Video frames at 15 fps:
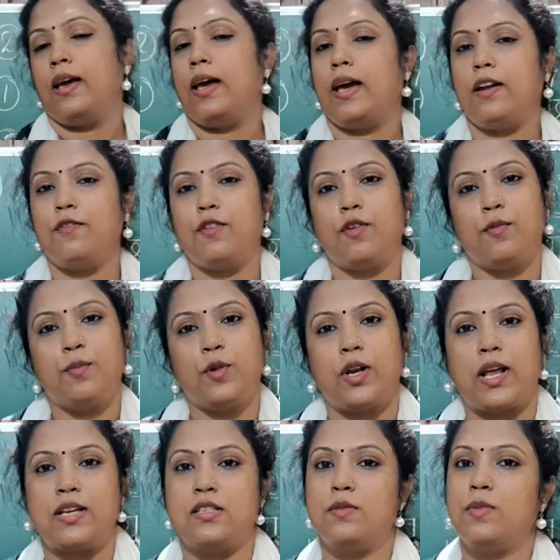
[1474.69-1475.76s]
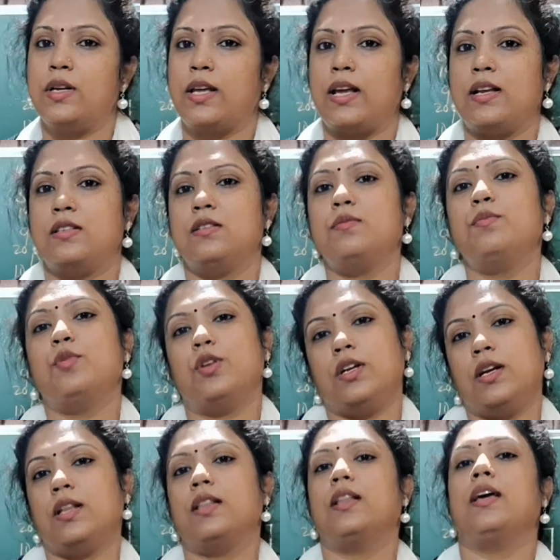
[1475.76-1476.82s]
and for potassium and calcium put
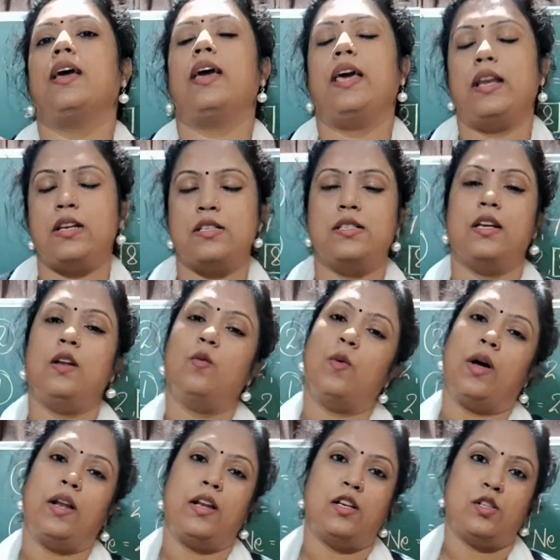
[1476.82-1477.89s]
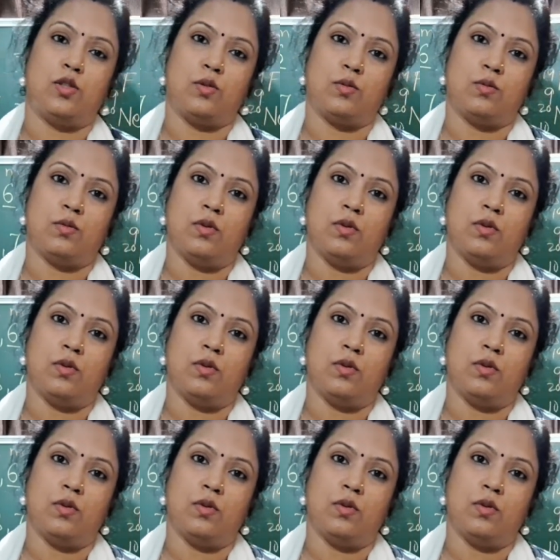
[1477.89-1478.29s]
it in the N shell 1 and 2.